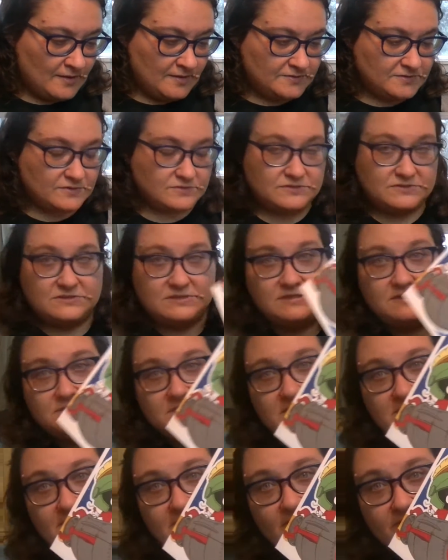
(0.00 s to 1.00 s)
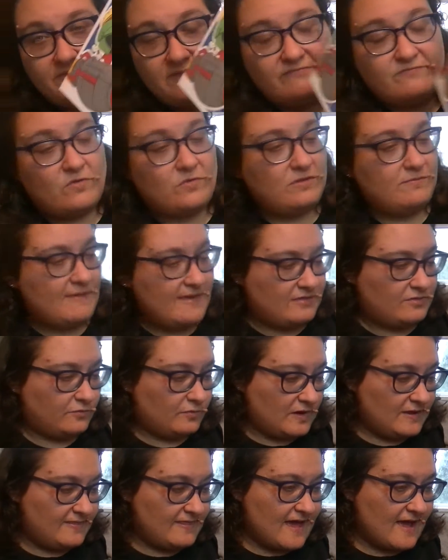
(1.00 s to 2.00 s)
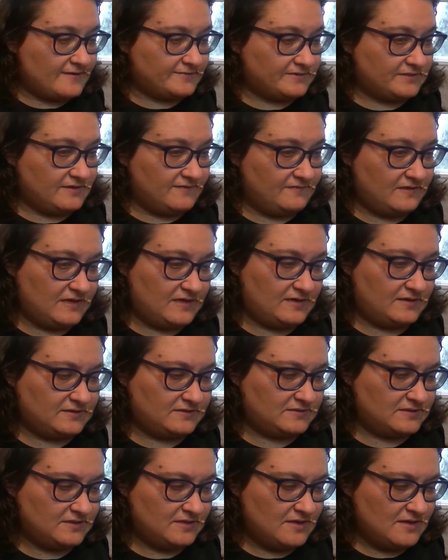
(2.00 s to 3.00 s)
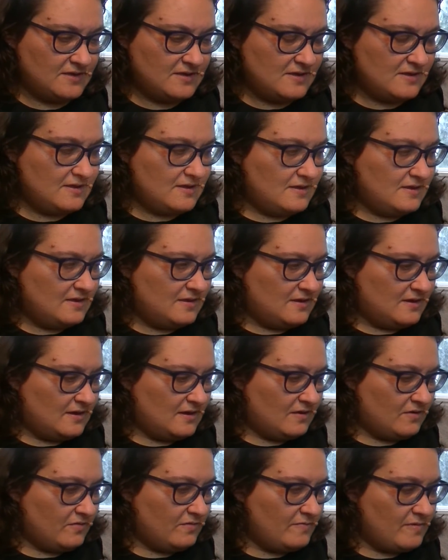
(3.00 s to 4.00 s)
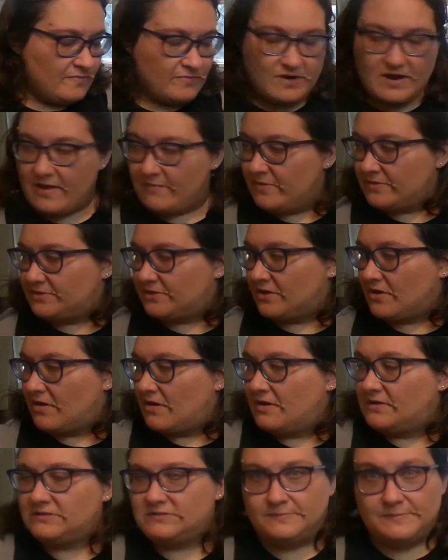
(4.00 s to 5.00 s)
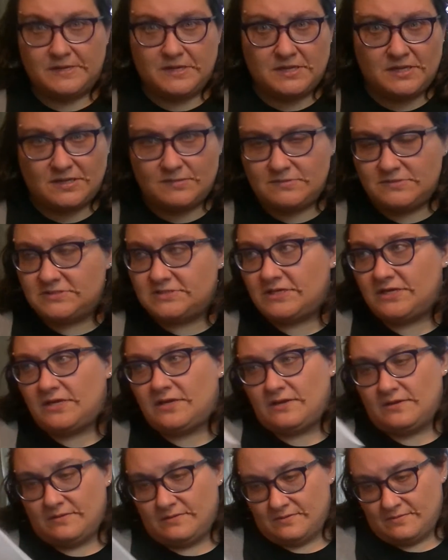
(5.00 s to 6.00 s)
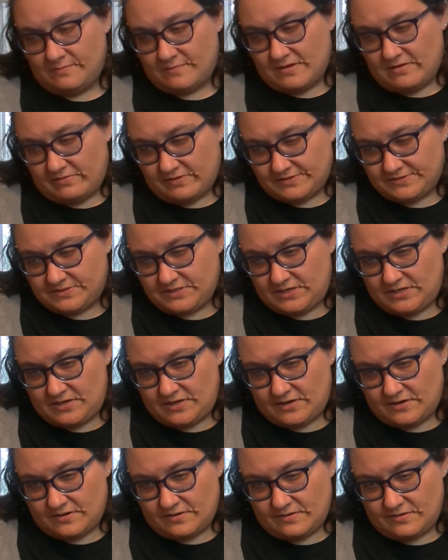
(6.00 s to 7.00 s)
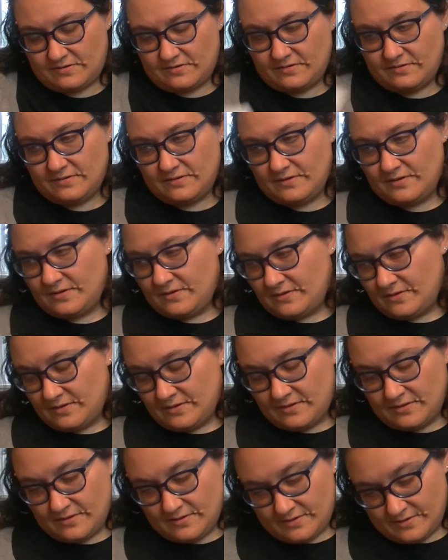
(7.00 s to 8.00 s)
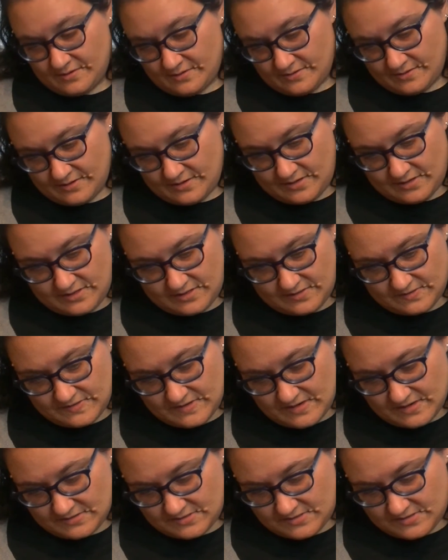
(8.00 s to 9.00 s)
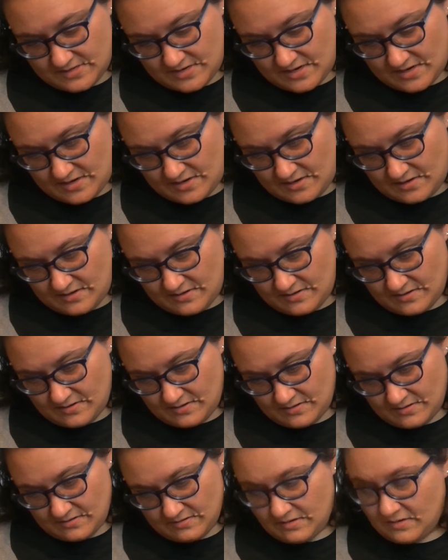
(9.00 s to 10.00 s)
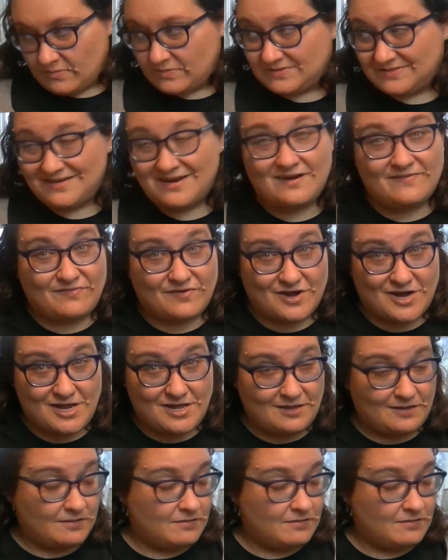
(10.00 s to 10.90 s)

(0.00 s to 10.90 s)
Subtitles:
So it says here they've only made 3,000 of these. I don't remember how much it cost me. Let me see on my receipt here. It does not say. It was not free.